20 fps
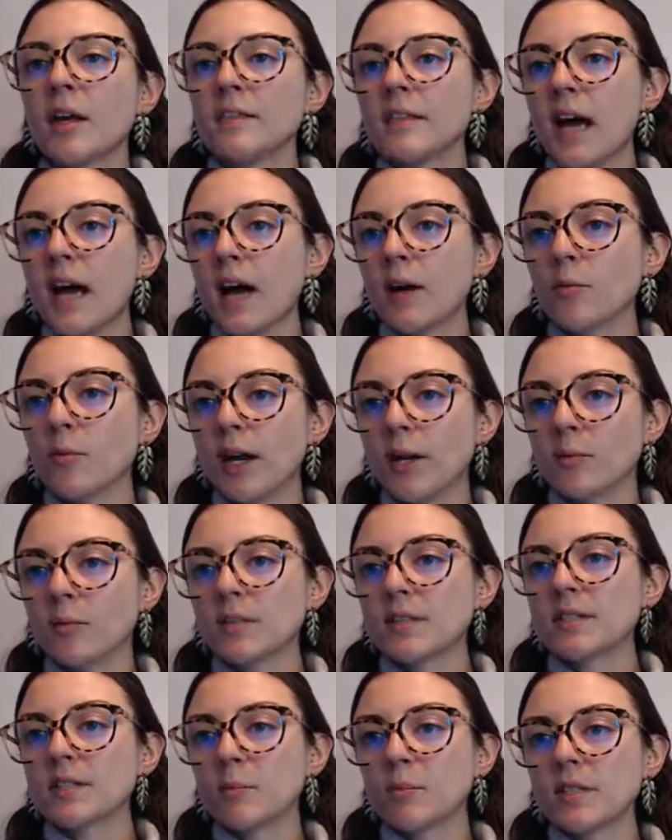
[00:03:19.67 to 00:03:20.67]
That way,
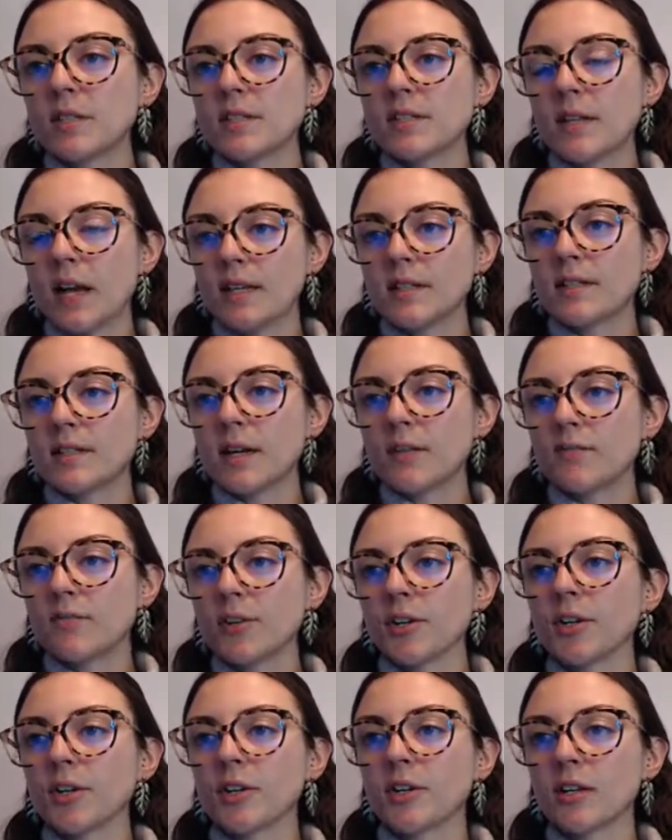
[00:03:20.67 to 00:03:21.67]
when someone signs up
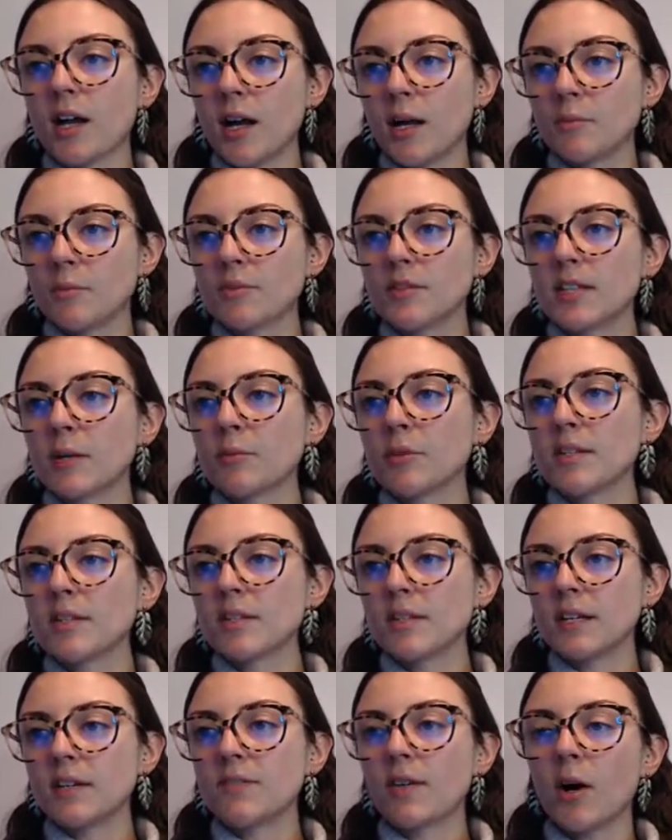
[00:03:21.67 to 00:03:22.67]
for your clubs, they
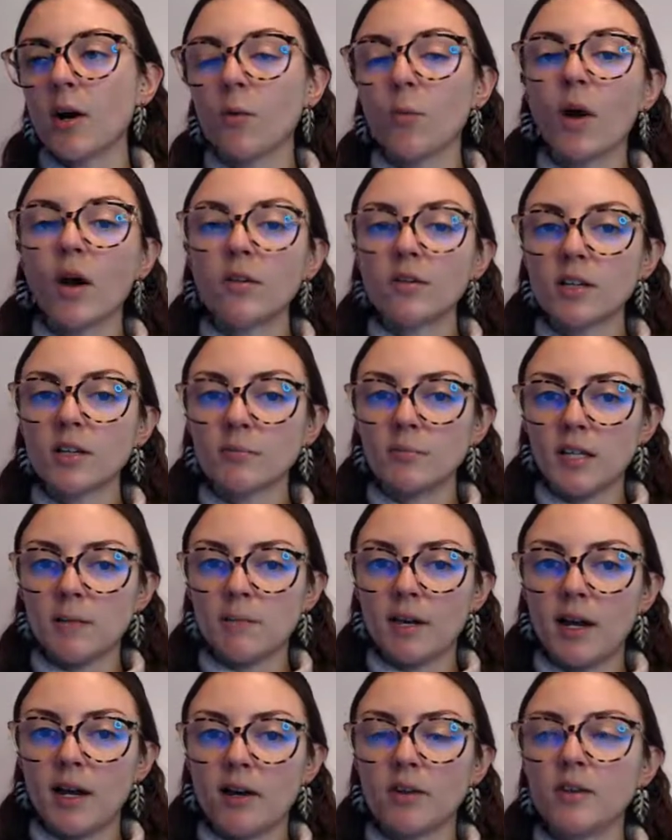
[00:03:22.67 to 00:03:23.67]
receive a welcome
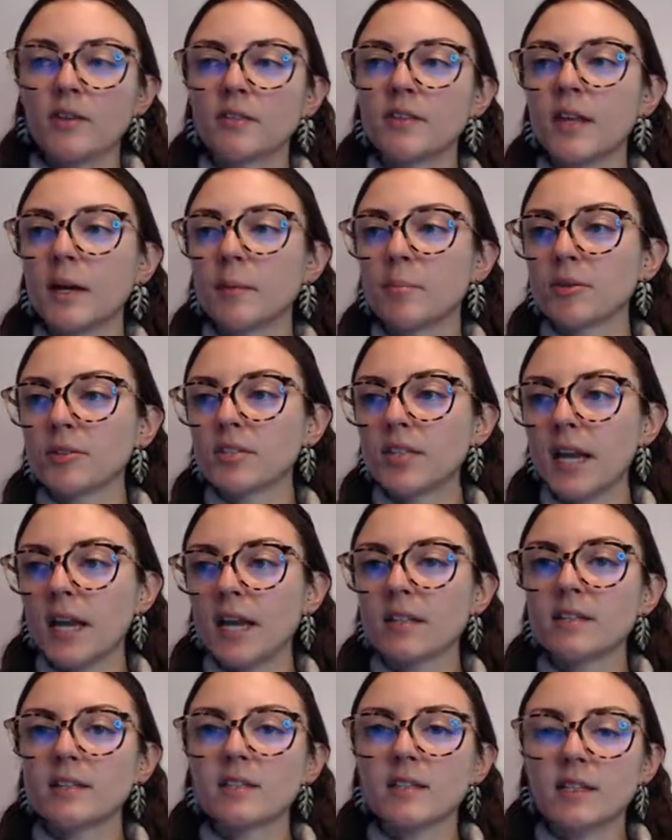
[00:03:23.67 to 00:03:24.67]
email that
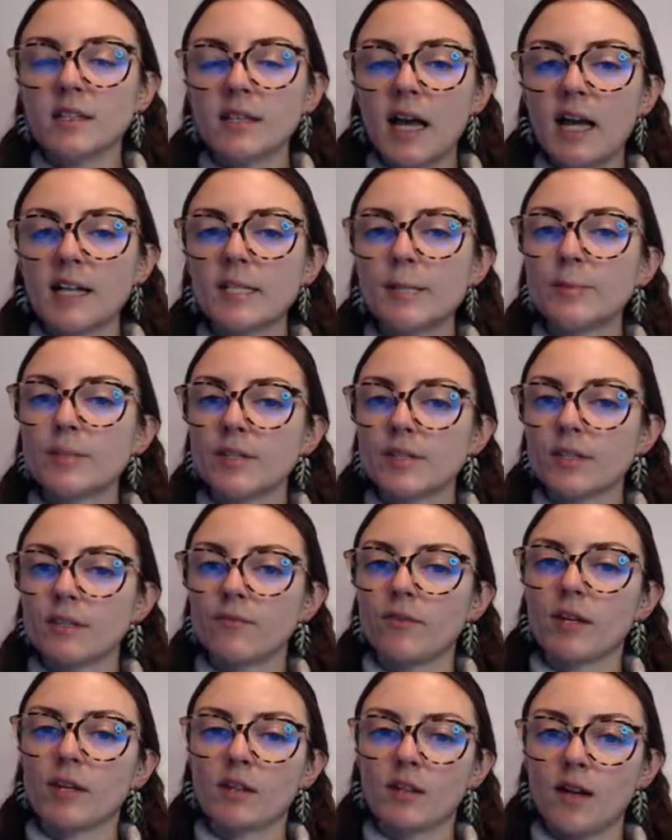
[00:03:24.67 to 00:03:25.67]
pertains to that
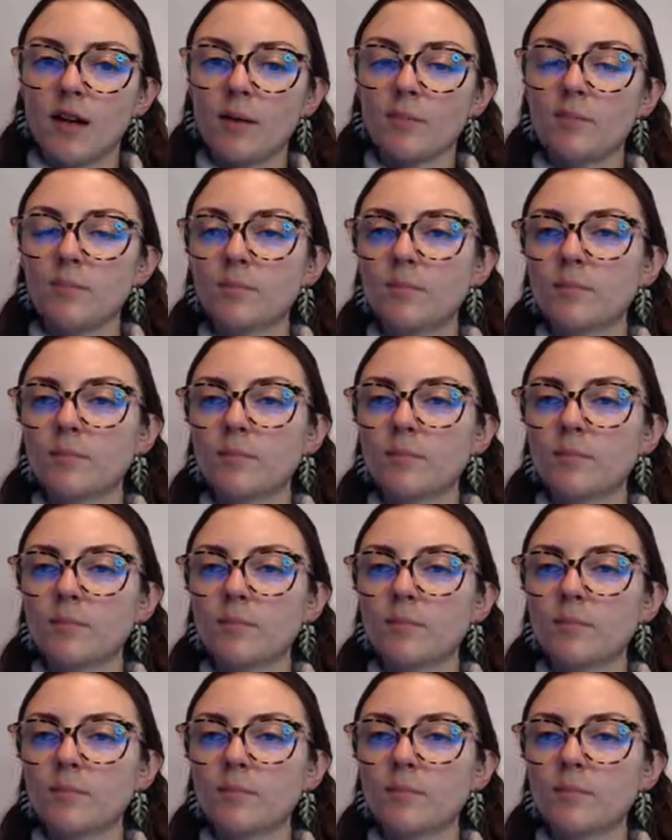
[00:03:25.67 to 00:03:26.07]
specific club.